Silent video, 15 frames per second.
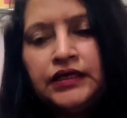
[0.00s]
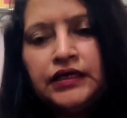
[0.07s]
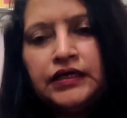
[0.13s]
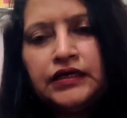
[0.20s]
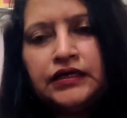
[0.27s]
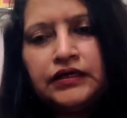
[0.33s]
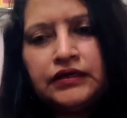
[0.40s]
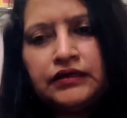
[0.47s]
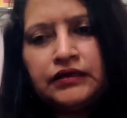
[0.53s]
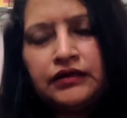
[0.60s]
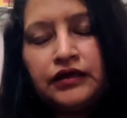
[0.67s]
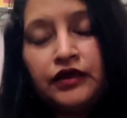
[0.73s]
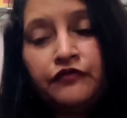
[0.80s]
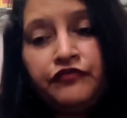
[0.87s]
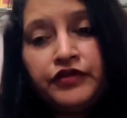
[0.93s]

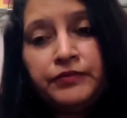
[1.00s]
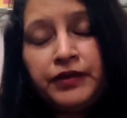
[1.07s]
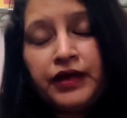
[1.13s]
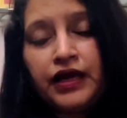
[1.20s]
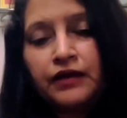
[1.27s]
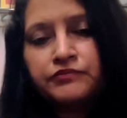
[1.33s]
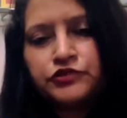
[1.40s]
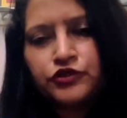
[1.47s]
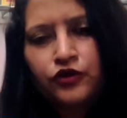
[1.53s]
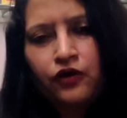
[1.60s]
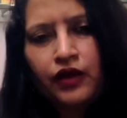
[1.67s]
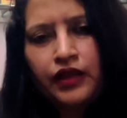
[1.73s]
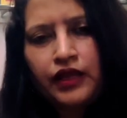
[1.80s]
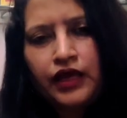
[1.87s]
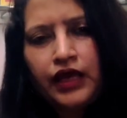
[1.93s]
if it becomes
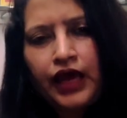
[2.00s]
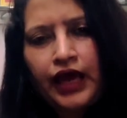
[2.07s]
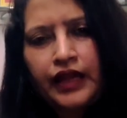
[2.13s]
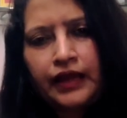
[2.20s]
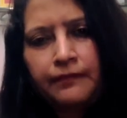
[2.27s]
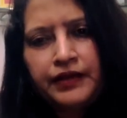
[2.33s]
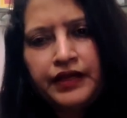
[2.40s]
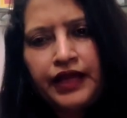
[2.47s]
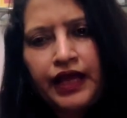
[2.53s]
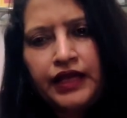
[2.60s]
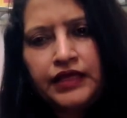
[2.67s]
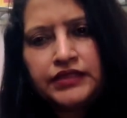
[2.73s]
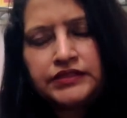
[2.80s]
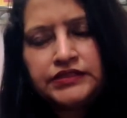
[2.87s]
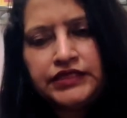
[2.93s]
chronic and
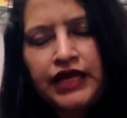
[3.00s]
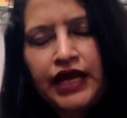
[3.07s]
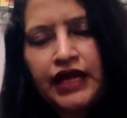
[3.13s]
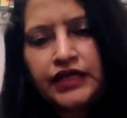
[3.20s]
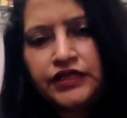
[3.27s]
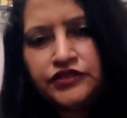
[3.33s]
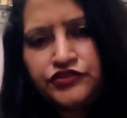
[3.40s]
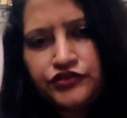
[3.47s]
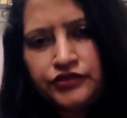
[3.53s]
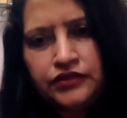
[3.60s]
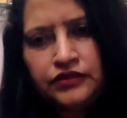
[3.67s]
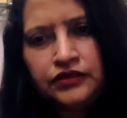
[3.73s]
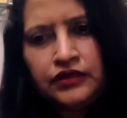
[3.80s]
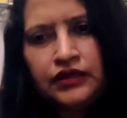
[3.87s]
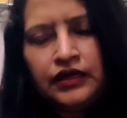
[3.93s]
hepatitis C
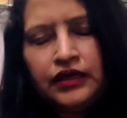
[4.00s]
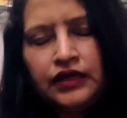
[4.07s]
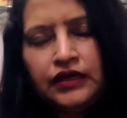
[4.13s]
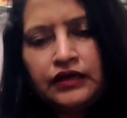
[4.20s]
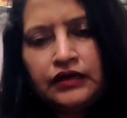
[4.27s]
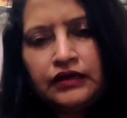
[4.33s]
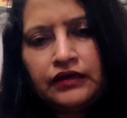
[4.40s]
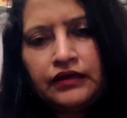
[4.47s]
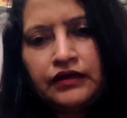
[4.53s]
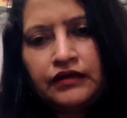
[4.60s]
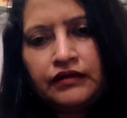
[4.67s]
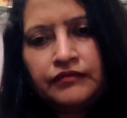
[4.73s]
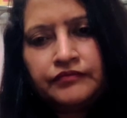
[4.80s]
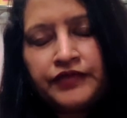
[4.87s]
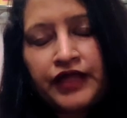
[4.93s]
antigen
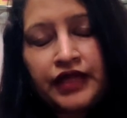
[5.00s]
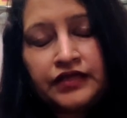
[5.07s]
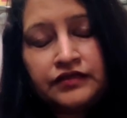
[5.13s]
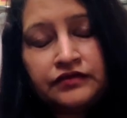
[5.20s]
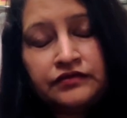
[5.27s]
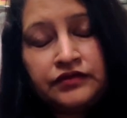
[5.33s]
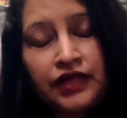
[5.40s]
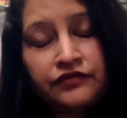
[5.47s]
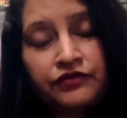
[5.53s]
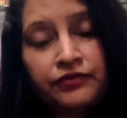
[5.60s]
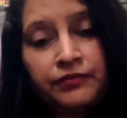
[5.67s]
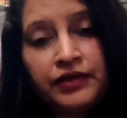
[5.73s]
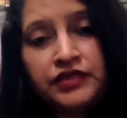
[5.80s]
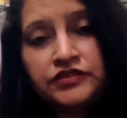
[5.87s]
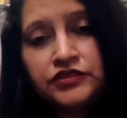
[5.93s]
that
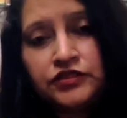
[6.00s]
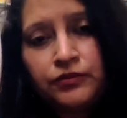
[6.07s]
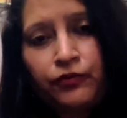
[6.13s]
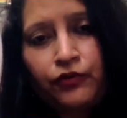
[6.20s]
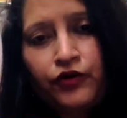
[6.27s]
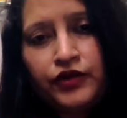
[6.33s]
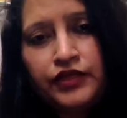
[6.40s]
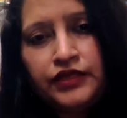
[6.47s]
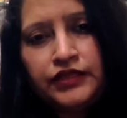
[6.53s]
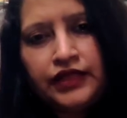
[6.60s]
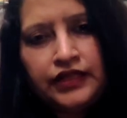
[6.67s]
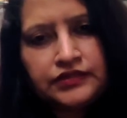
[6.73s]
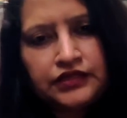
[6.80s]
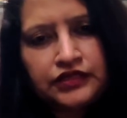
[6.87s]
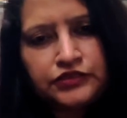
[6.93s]
remains in the body,
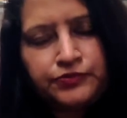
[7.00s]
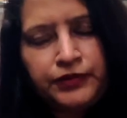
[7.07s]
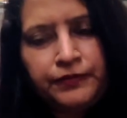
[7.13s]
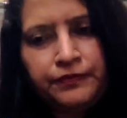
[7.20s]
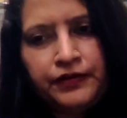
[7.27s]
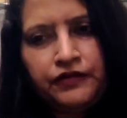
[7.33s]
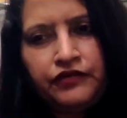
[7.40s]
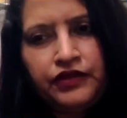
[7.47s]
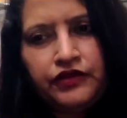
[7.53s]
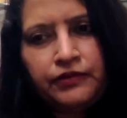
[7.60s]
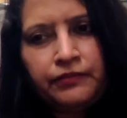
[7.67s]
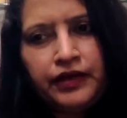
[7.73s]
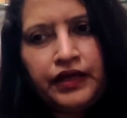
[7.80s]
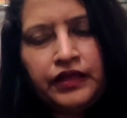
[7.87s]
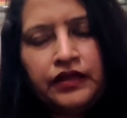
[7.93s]
then such people will
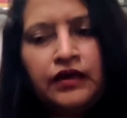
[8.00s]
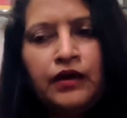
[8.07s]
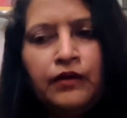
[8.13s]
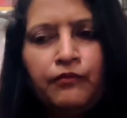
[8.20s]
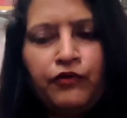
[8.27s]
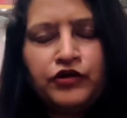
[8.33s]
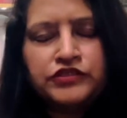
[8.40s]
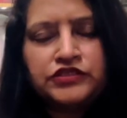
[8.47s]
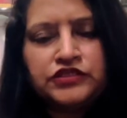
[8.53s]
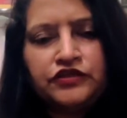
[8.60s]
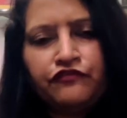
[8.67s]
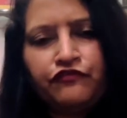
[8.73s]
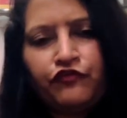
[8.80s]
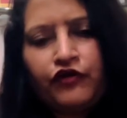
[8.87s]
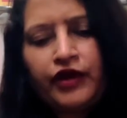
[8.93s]
remain
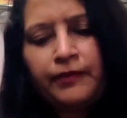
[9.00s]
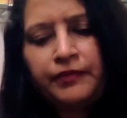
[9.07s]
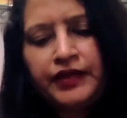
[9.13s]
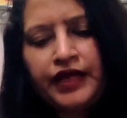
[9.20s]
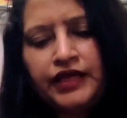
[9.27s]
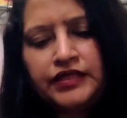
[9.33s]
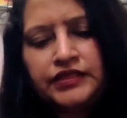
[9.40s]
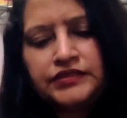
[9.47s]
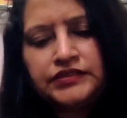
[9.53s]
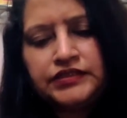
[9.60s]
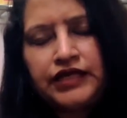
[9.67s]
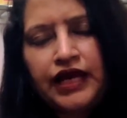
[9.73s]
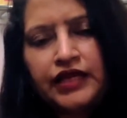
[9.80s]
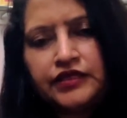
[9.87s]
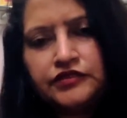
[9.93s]
positive for hepatitis
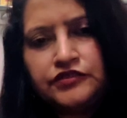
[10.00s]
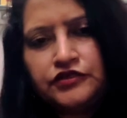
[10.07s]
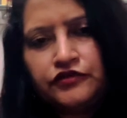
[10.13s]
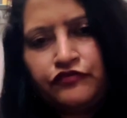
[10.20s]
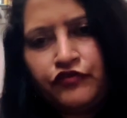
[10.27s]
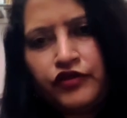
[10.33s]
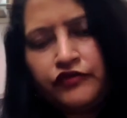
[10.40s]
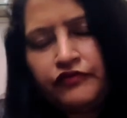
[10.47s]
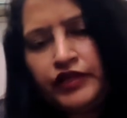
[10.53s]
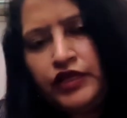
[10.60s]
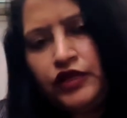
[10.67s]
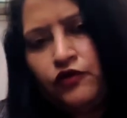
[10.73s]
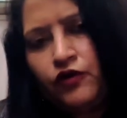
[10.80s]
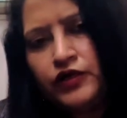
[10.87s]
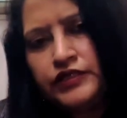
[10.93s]
C antigen for a
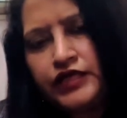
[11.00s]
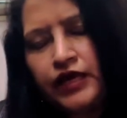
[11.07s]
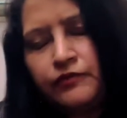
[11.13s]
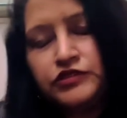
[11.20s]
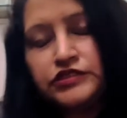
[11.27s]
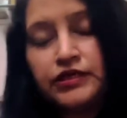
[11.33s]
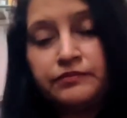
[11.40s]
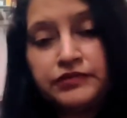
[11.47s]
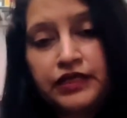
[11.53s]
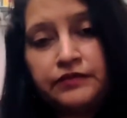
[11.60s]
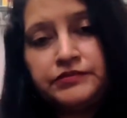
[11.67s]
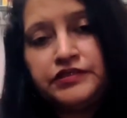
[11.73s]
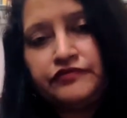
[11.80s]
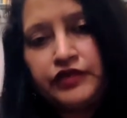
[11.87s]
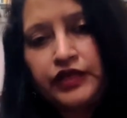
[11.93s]
very long time or
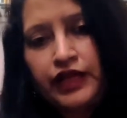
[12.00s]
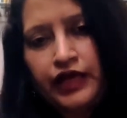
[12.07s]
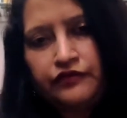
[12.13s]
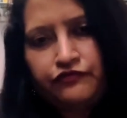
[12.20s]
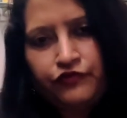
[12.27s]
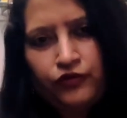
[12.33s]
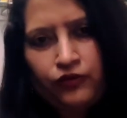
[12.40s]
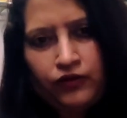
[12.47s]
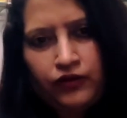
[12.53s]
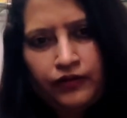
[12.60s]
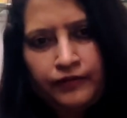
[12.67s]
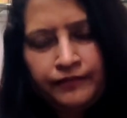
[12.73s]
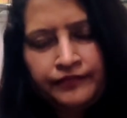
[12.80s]
sometimes even lifelong.